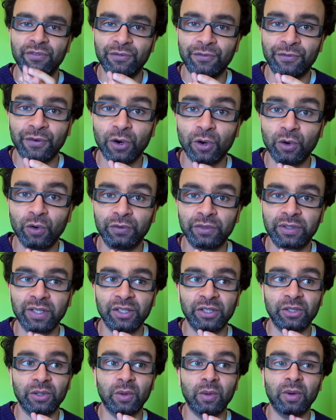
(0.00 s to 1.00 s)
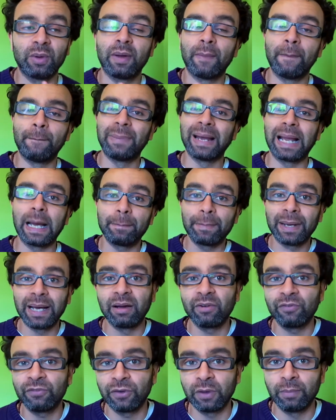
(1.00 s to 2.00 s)
involved. You know, Black
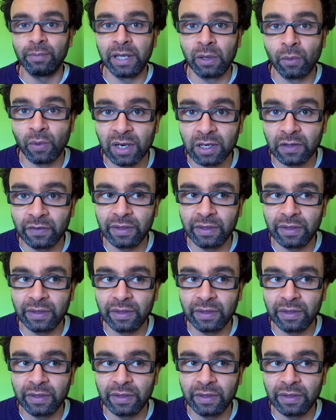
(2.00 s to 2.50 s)
Panther being